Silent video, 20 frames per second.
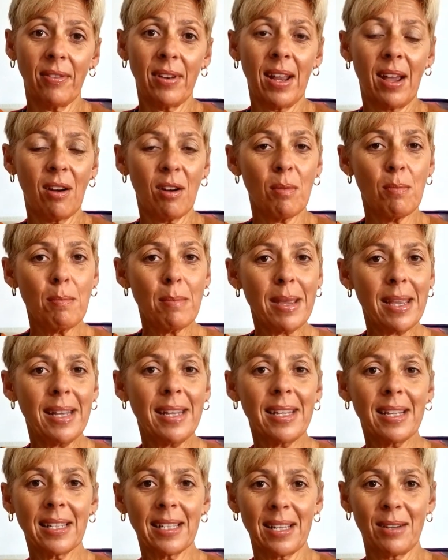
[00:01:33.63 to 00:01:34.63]
Now,
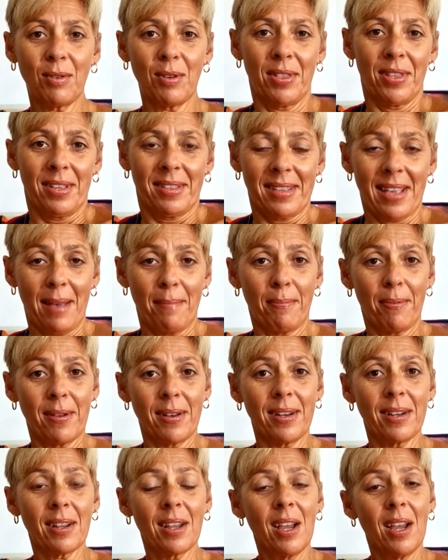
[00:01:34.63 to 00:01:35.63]
immediately when this
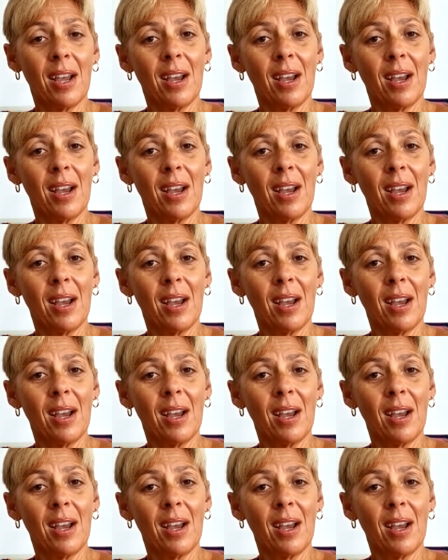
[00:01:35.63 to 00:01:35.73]
happened,